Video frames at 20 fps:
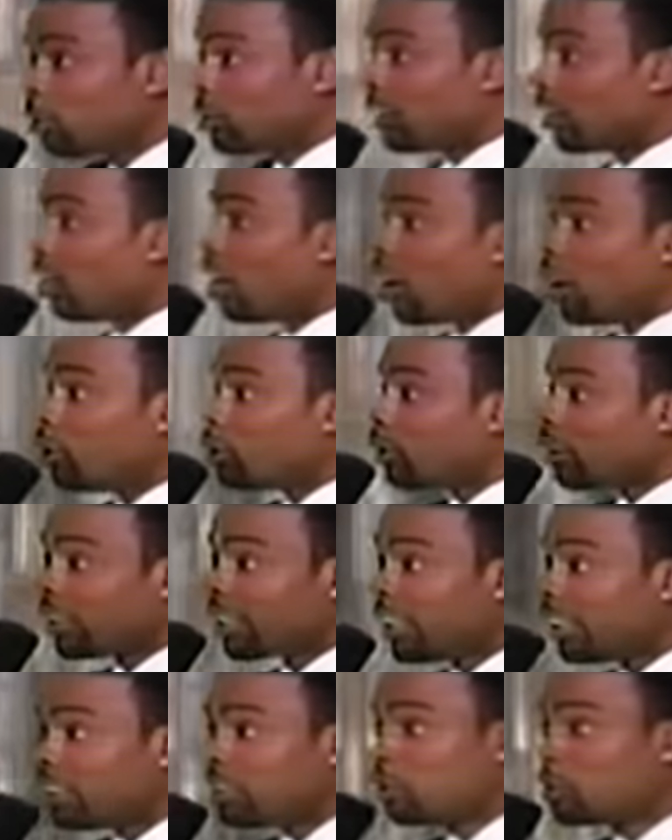all you can get
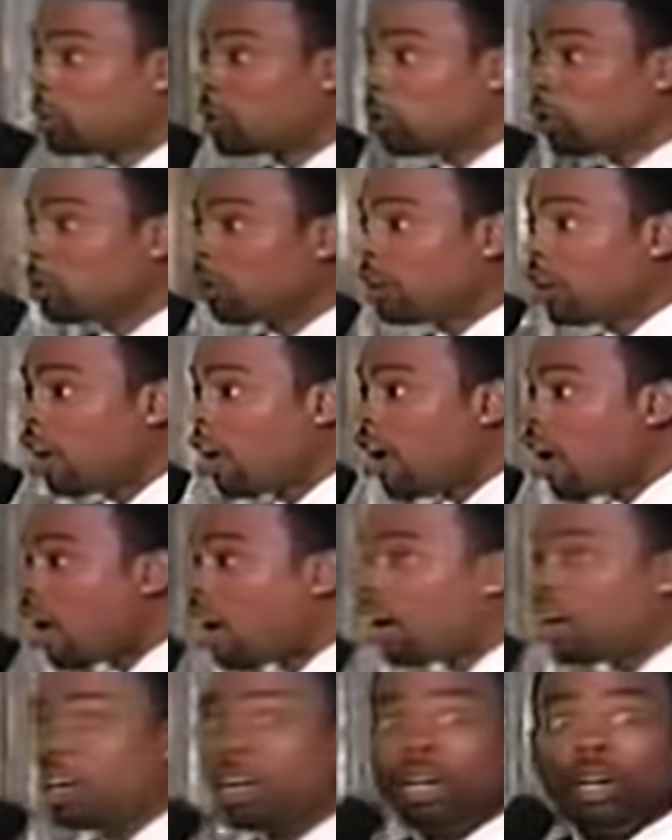is Jude Law,
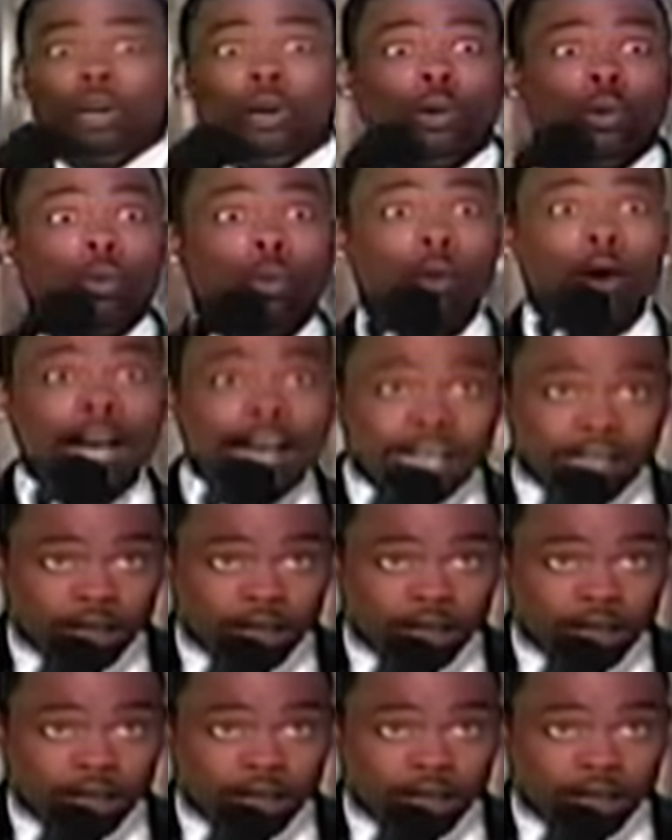wait.